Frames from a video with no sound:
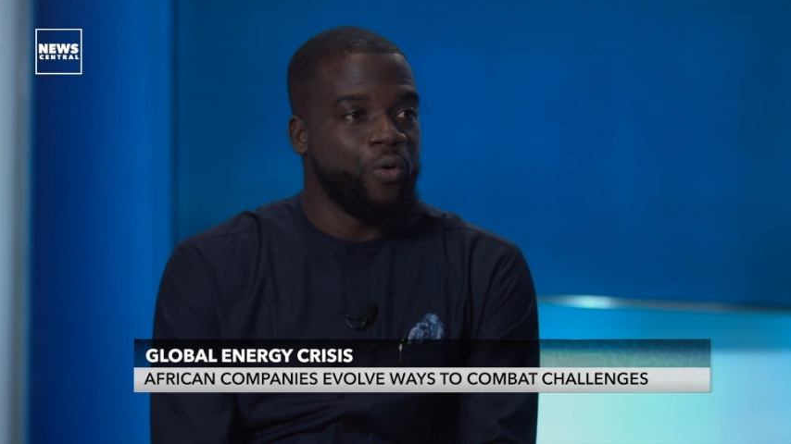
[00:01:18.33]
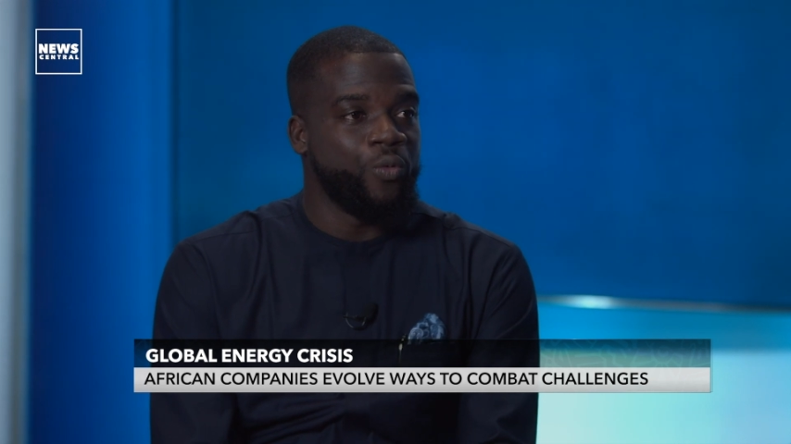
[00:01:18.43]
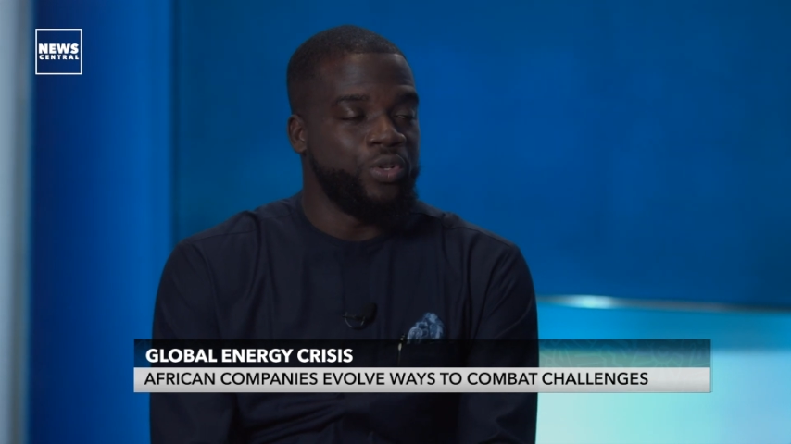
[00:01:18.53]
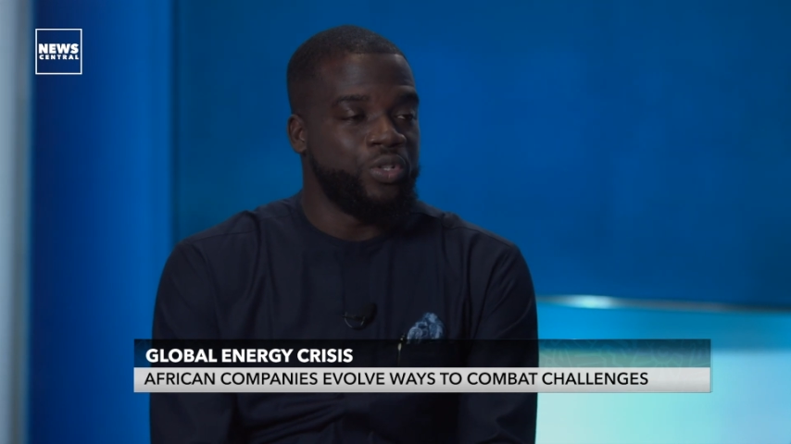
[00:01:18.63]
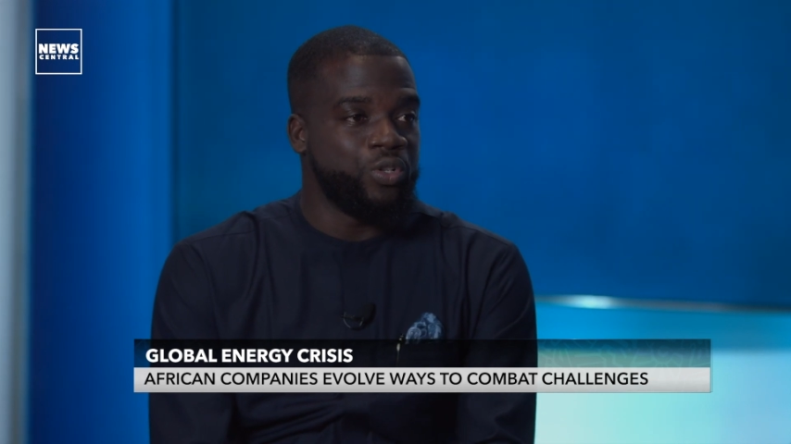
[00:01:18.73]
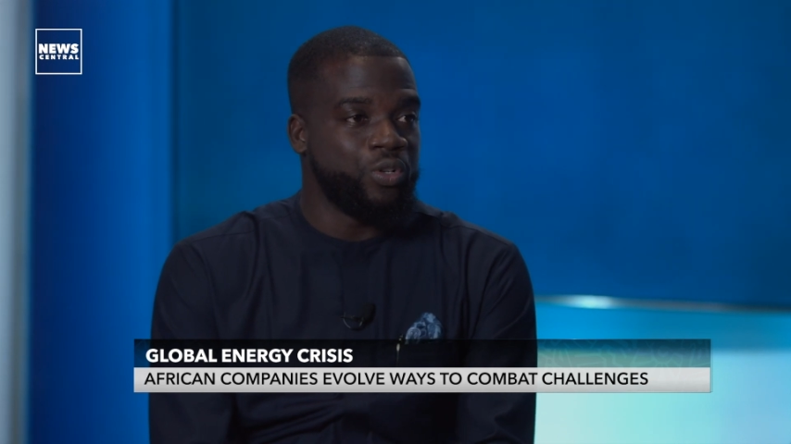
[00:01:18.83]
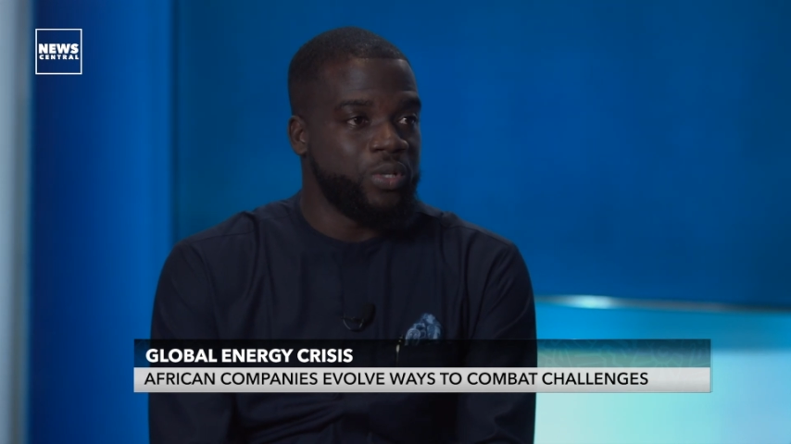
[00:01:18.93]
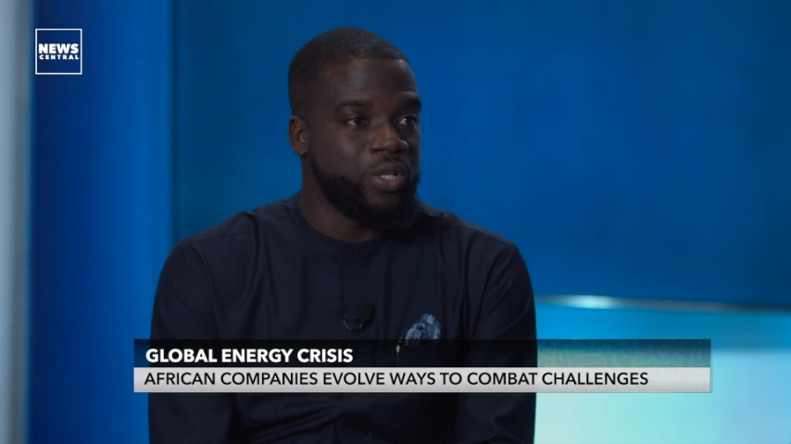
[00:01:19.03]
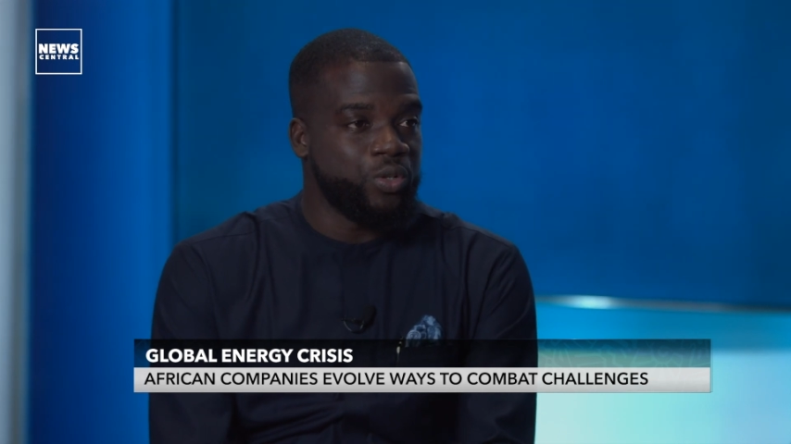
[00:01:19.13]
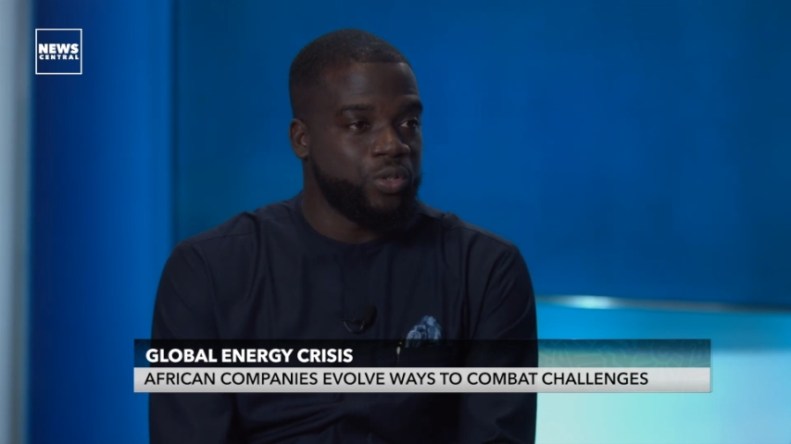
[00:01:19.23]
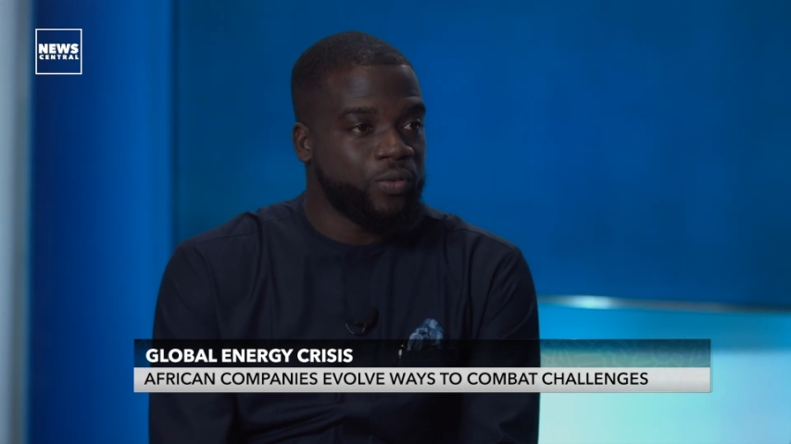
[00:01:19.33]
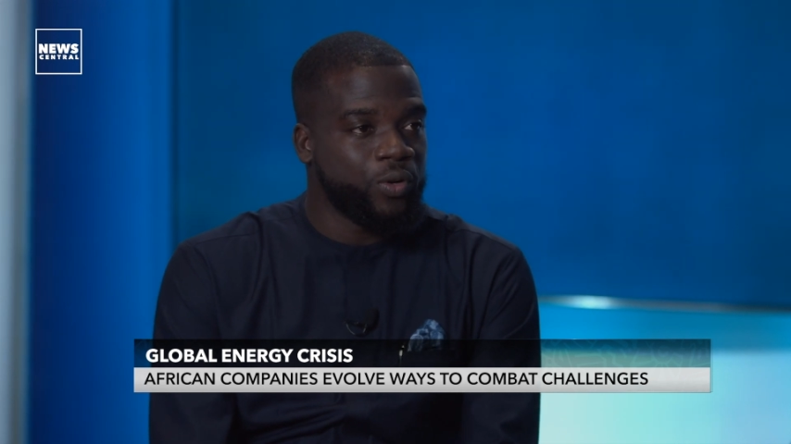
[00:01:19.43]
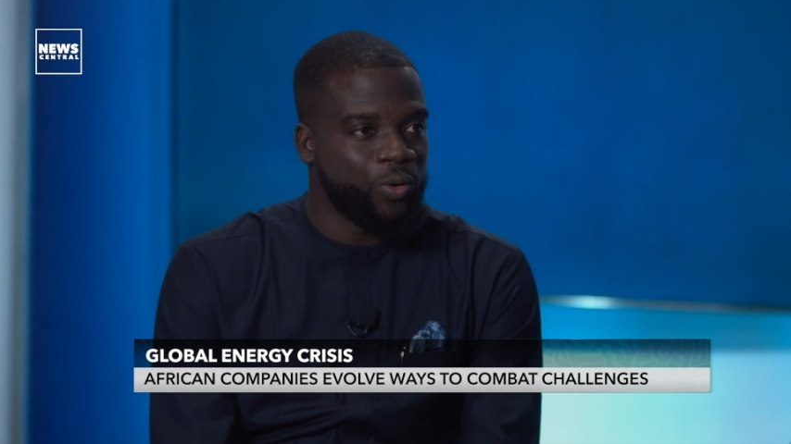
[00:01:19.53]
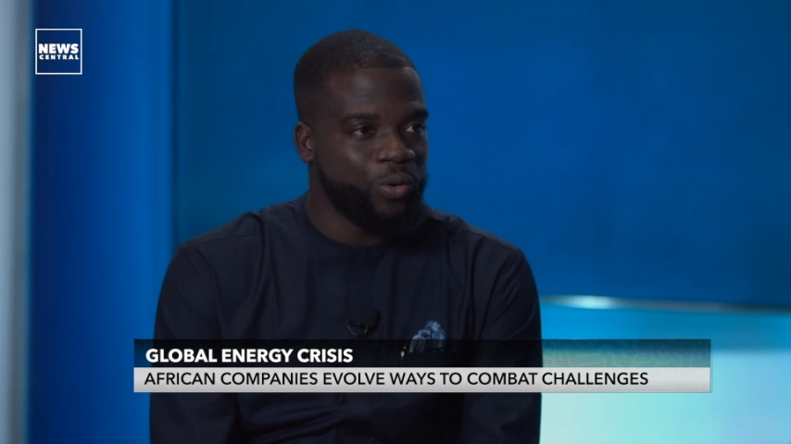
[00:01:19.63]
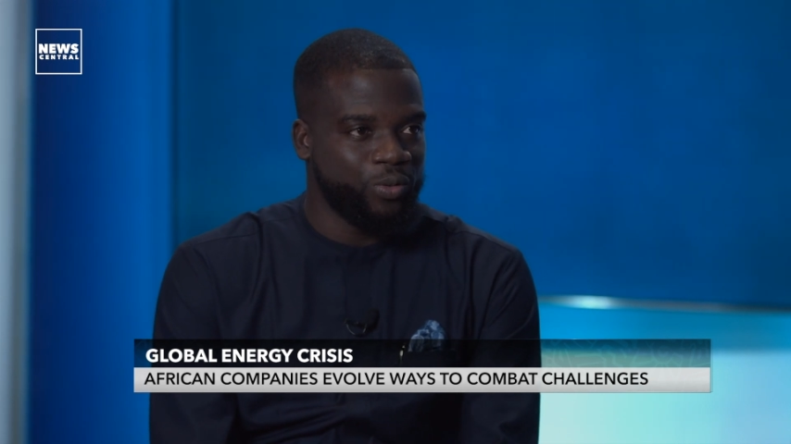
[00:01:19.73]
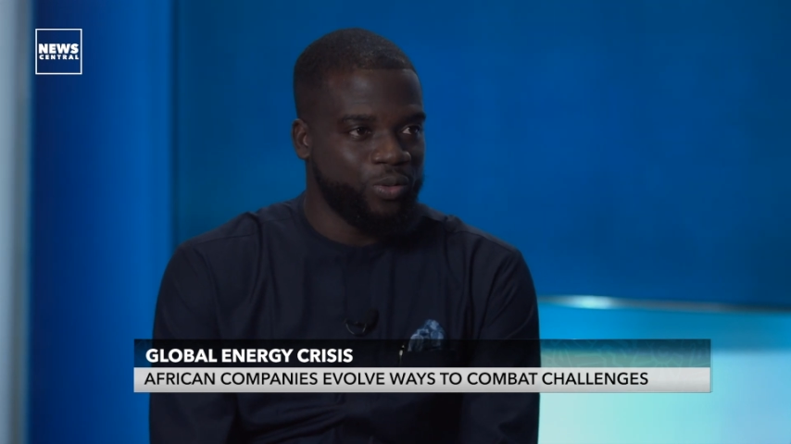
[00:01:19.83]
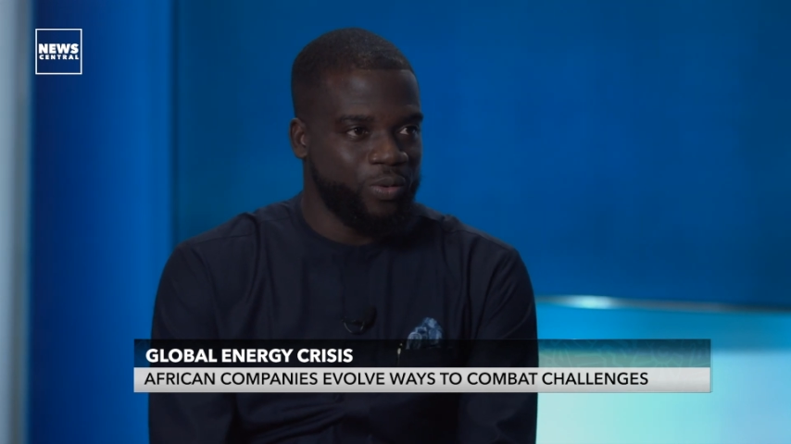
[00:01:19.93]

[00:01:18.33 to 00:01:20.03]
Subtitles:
resume the use of coal